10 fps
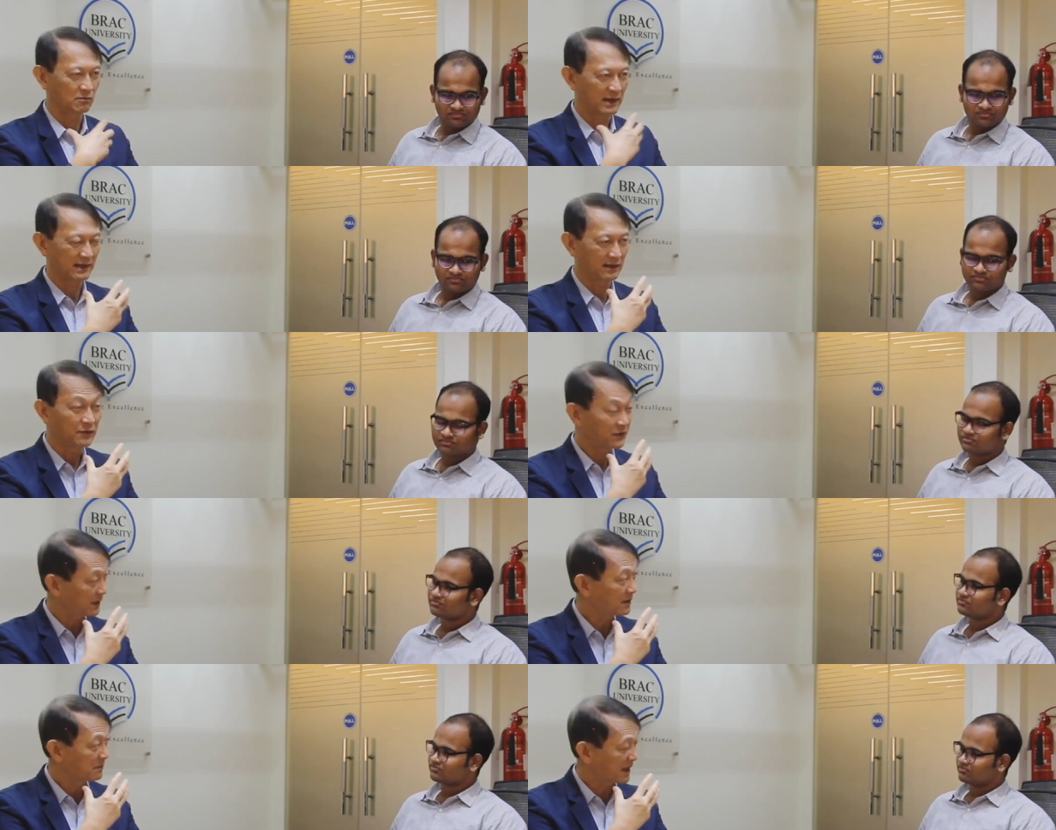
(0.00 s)
Speaker 1: what you
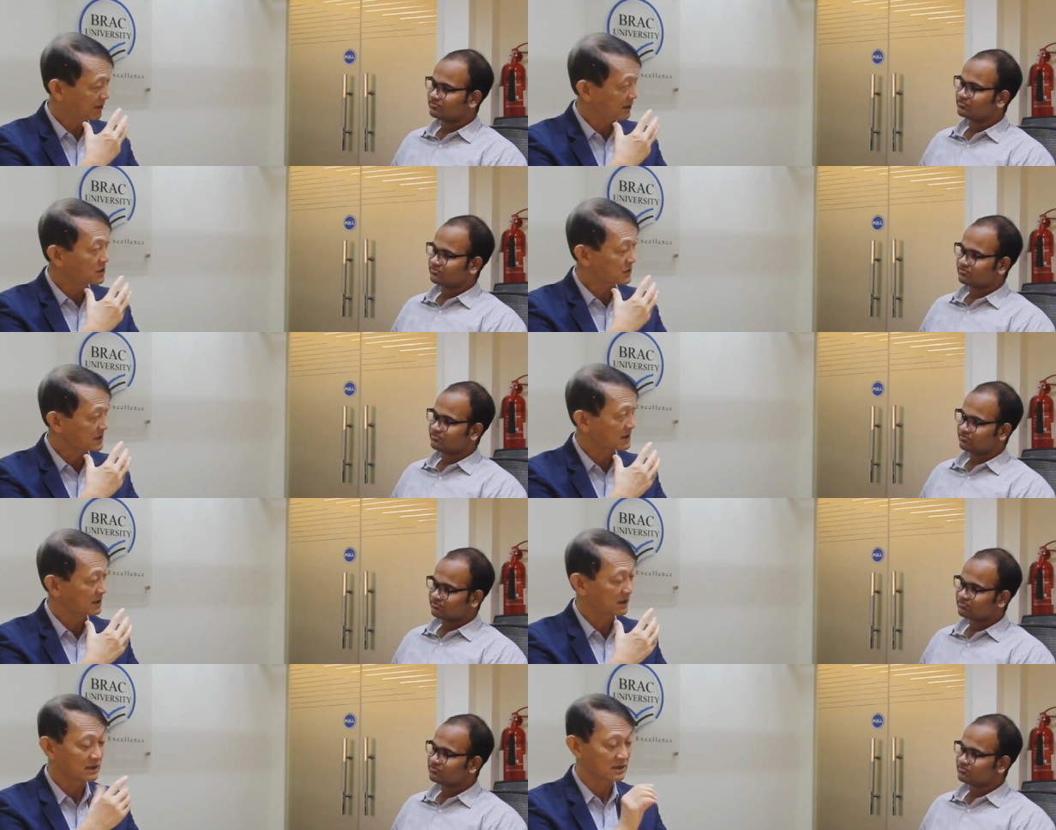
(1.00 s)
think can make you
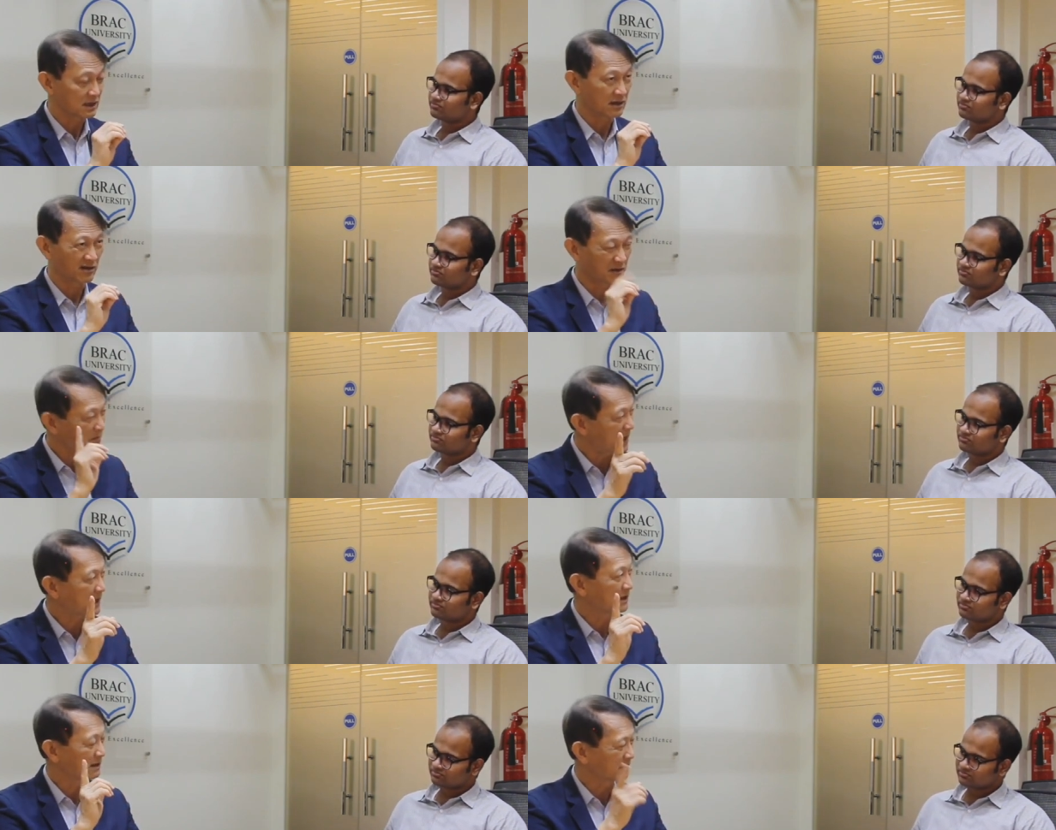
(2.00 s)
interested, instead of the
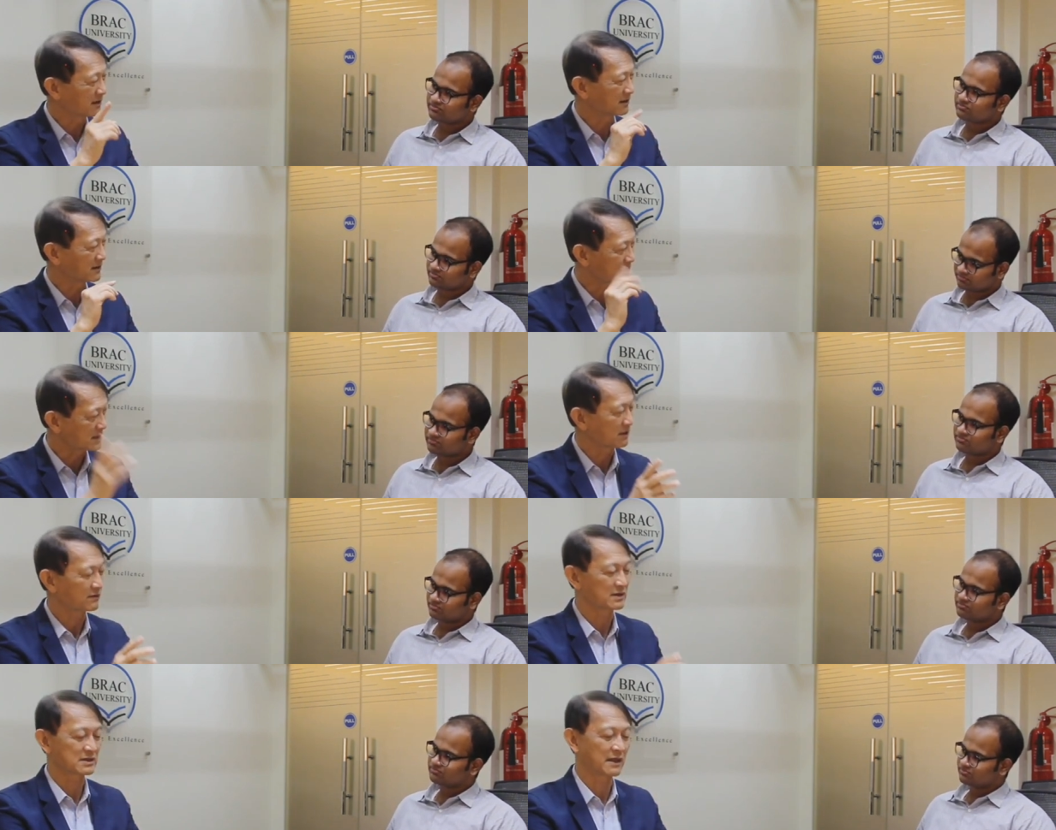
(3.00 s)
money, instead of
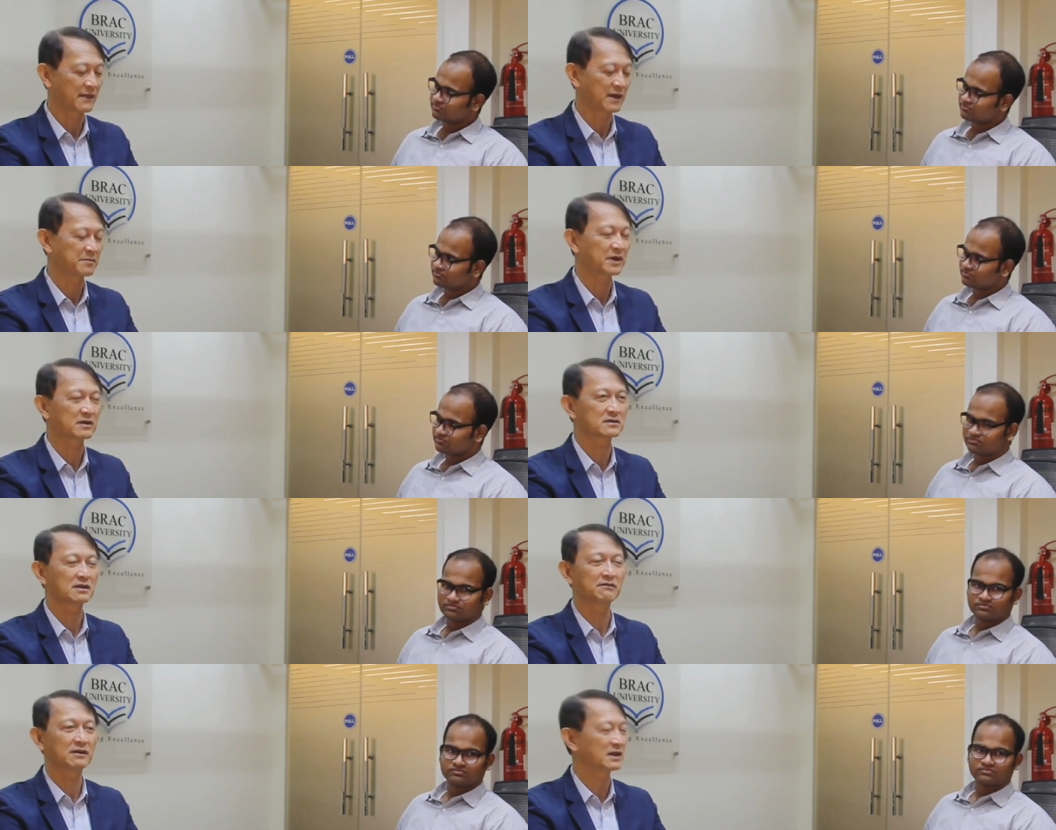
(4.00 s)
this and that. Because if
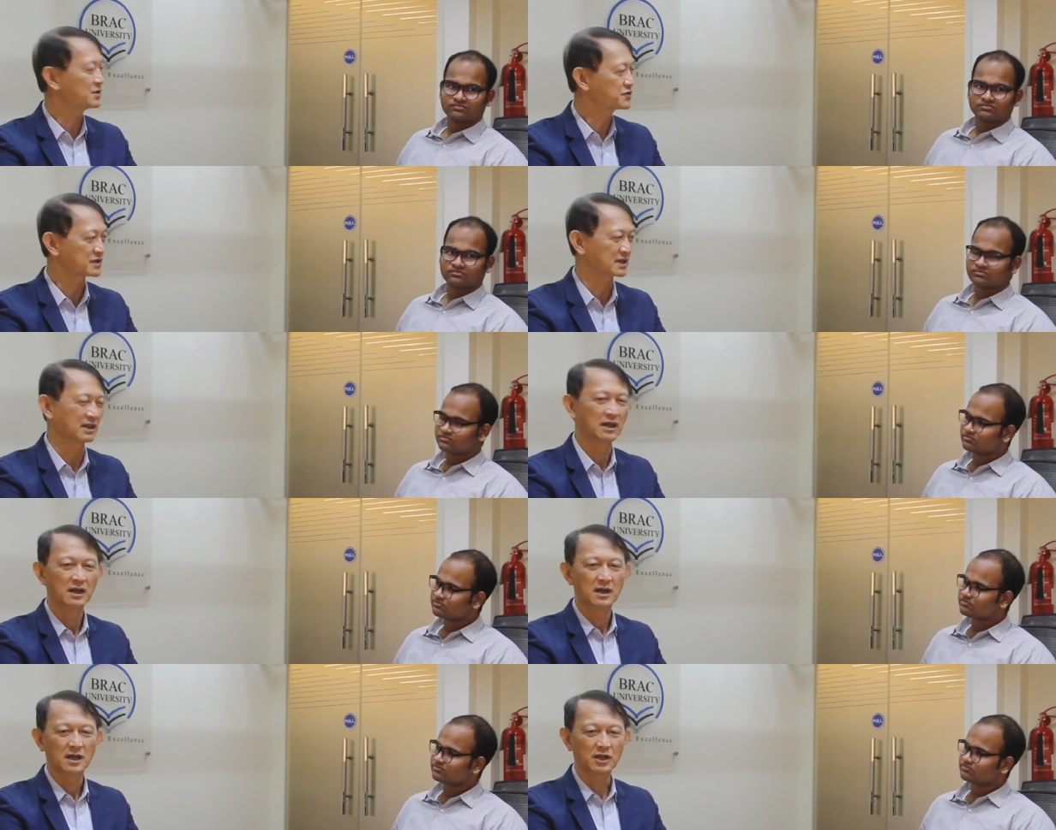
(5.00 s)
you're not interested,
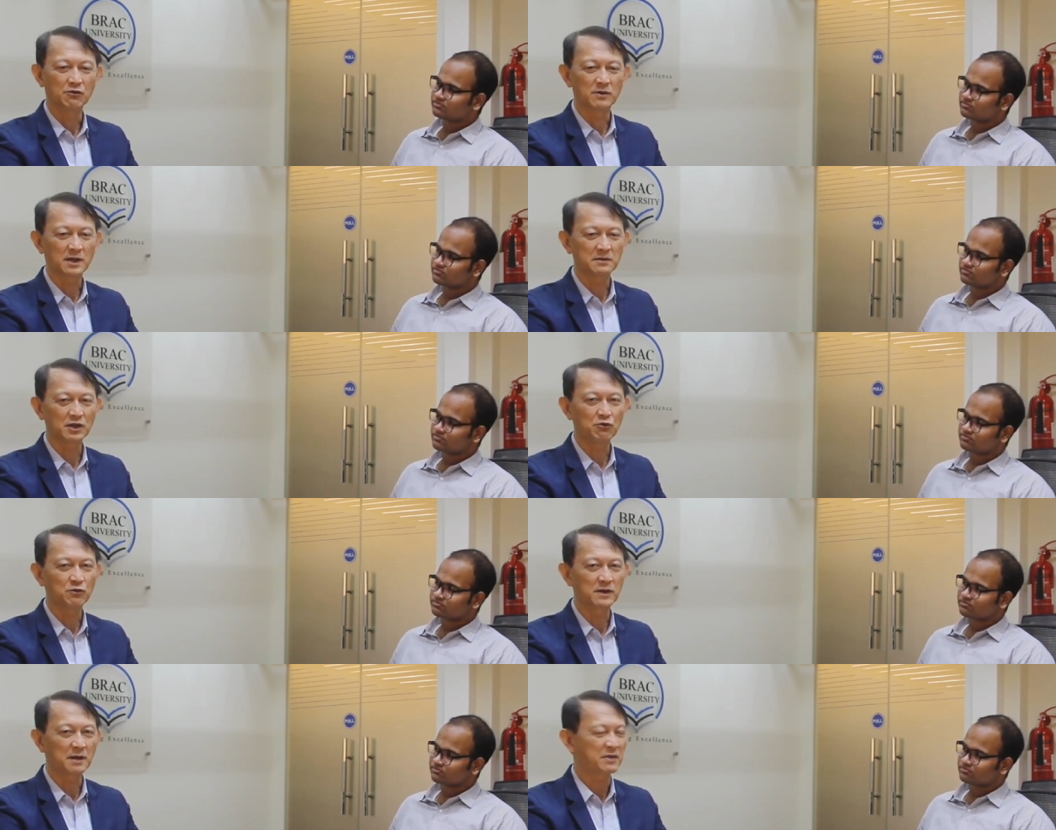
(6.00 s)
you
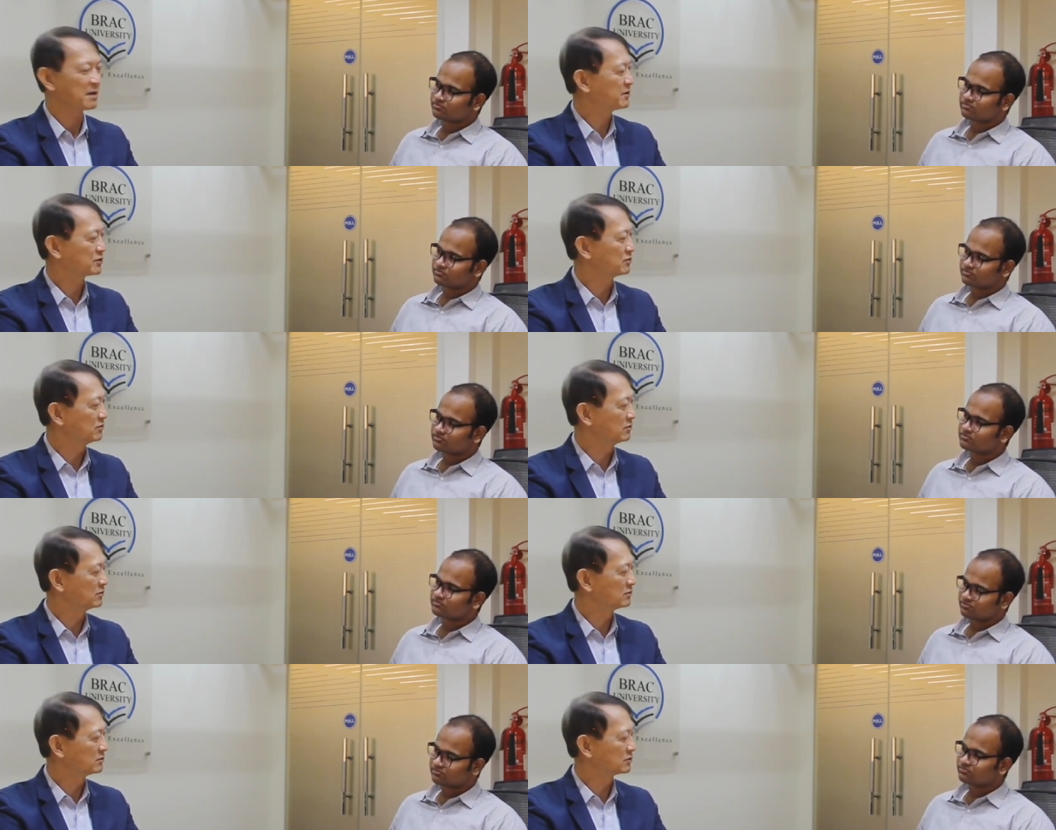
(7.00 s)
will not be able to
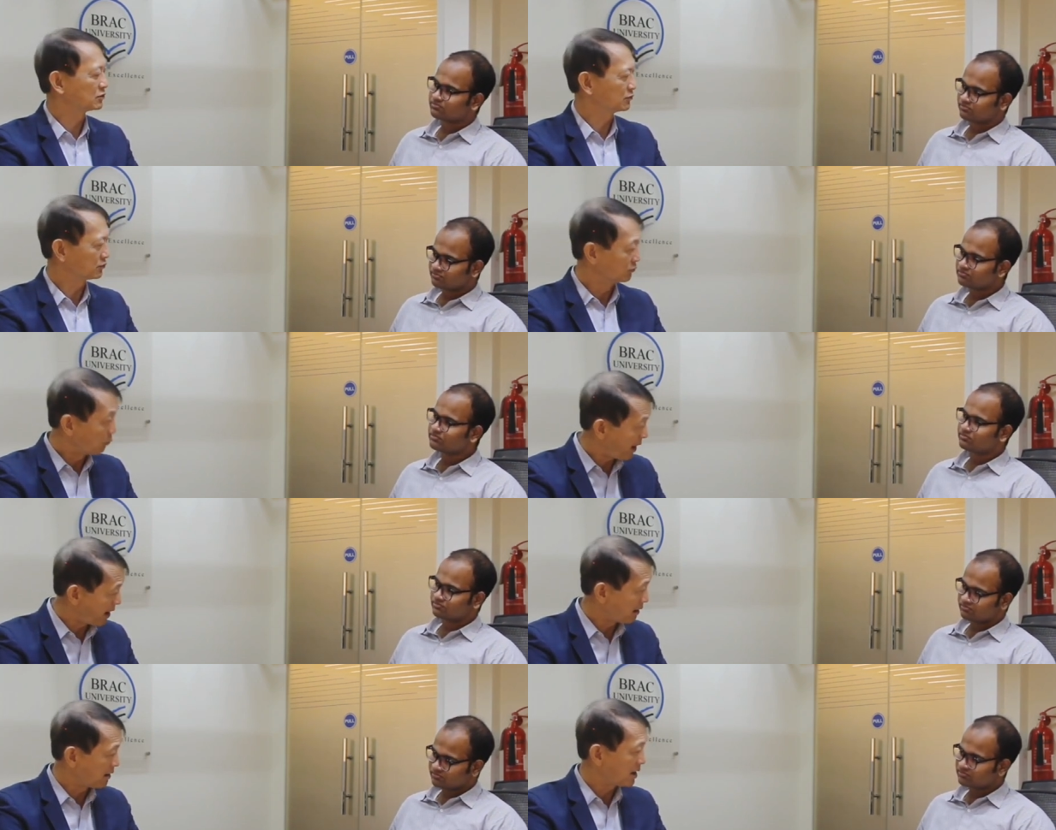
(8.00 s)
do
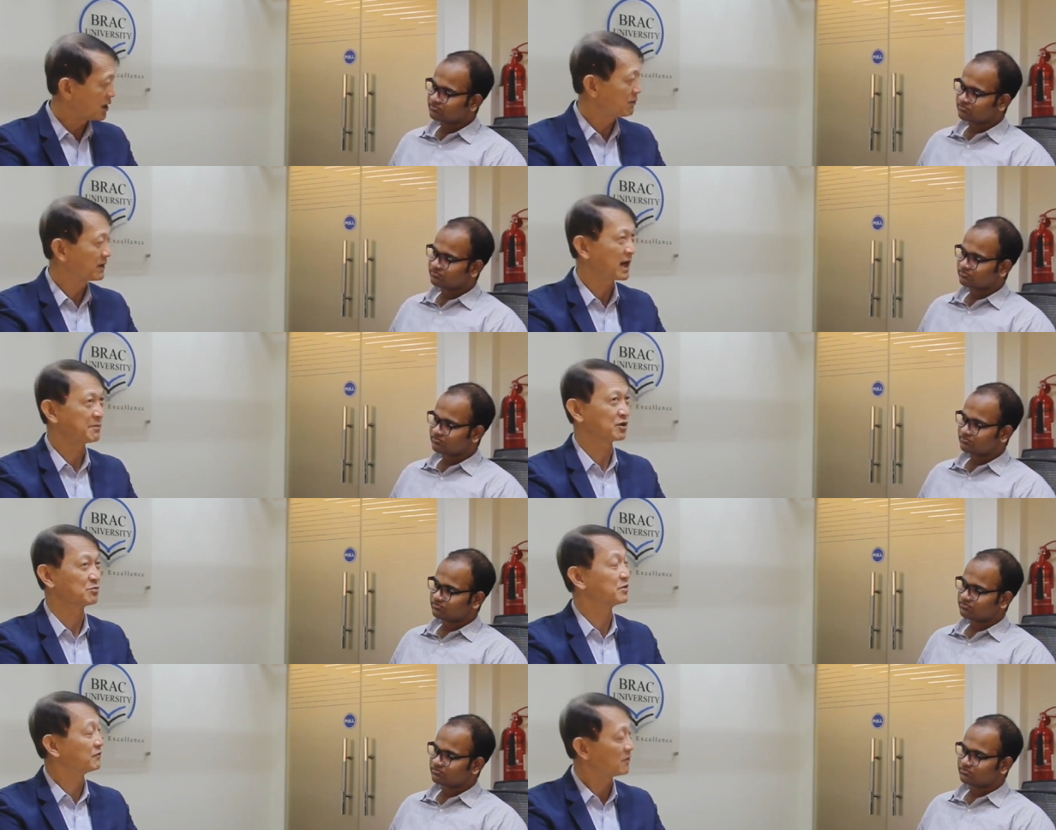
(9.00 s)
well. You will not be able to
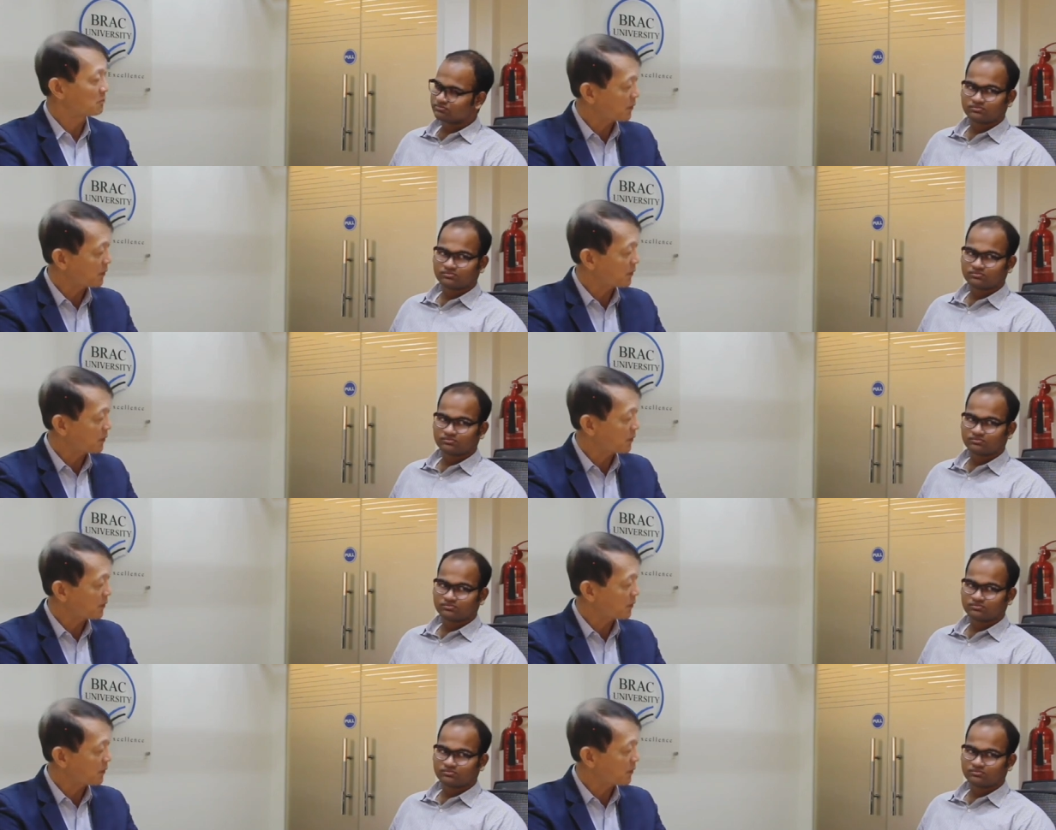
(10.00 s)
perform